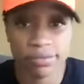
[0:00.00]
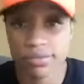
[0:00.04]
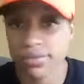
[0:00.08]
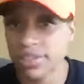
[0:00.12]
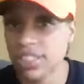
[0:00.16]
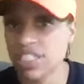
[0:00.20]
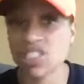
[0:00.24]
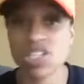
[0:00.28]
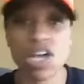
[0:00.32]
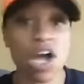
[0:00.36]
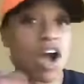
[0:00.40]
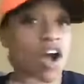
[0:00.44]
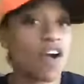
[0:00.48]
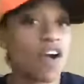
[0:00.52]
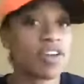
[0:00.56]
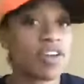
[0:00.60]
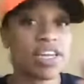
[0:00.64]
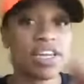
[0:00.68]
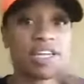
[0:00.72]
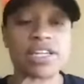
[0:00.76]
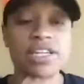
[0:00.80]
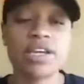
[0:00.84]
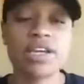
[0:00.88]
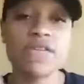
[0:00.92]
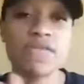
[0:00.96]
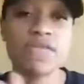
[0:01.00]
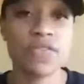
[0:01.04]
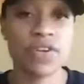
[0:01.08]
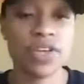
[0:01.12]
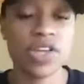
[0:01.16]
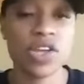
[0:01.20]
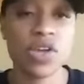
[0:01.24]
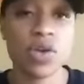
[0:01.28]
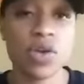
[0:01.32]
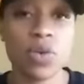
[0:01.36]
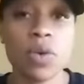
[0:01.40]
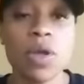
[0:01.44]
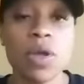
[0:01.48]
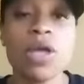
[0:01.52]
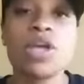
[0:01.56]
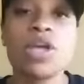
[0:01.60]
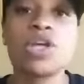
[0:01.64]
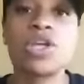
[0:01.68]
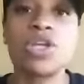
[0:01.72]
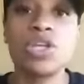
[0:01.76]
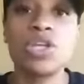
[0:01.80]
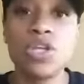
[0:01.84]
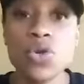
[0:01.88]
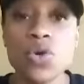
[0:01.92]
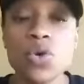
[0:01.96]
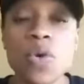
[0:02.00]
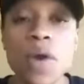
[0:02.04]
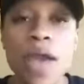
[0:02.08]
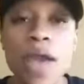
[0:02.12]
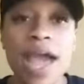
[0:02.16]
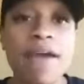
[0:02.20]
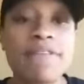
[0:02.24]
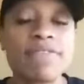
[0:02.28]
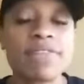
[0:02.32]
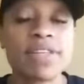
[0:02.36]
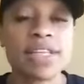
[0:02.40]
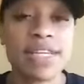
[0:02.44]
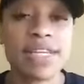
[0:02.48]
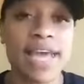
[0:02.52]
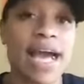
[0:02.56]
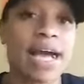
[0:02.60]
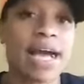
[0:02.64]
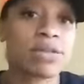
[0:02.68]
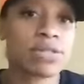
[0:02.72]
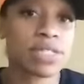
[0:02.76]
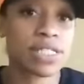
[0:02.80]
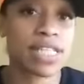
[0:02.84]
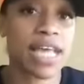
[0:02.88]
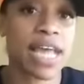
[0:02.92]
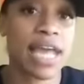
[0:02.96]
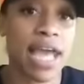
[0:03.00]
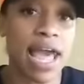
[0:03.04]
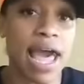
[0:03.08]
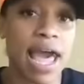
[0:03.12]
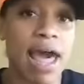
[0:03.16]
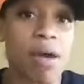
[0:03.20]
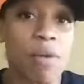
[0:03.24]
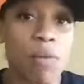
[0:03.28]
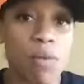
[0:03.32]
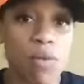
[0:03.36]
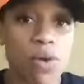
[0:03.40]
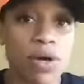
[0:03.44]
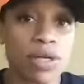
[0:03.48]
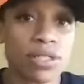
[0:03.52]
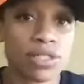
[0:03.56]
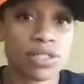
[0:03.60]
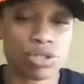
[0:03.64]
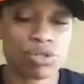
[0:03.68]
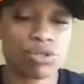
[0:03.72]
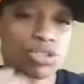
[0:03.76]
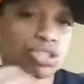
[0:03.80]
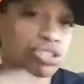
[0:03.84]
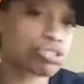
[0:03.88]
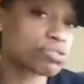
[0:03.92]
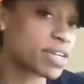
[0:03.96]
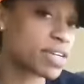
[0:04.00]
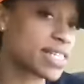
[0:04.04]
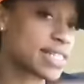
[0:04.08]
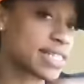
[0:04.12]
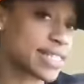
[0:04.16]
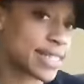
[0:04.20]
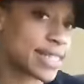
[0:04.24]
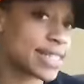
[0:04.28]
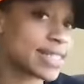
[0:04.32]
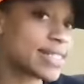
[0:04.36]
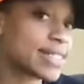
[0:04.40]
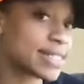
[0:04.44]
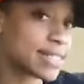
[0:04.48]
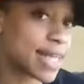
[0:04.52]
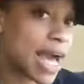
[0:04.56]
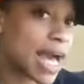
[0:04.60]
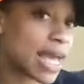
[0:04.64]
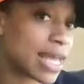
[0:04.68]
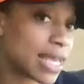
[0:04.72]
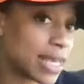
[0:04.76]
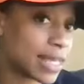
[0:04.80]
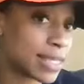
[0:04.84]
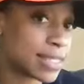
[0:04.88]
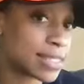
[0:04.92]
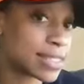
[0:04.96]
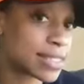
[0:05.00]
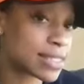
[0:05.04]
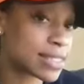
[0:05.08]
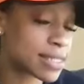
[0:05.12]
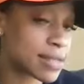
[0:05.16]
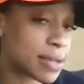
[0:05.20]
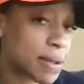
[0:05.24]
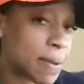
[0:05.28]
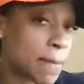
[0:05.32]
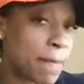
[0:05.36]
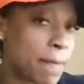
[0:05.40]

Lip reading: It's already done for you. You have to now say, I want to trust the science.